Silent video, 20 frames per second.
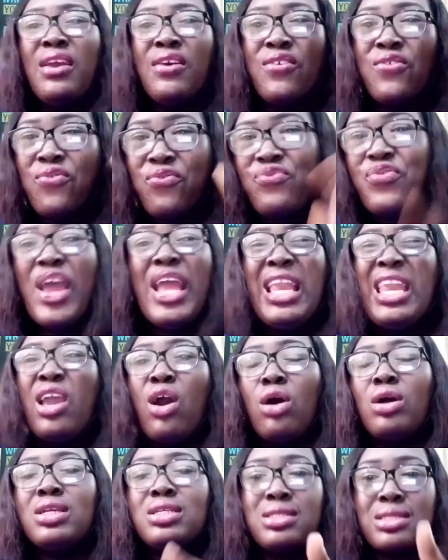
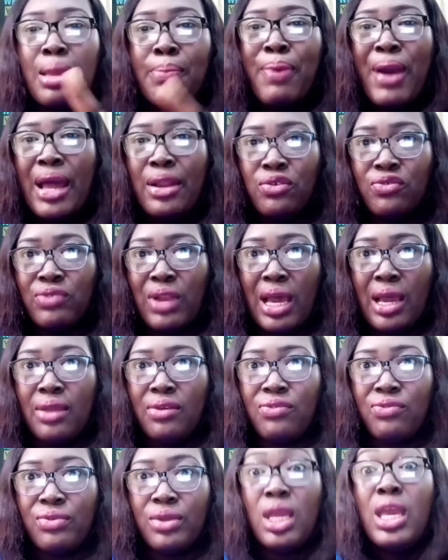Failure is a part of
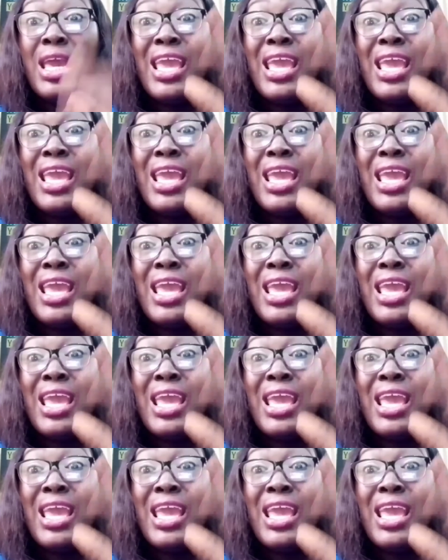life,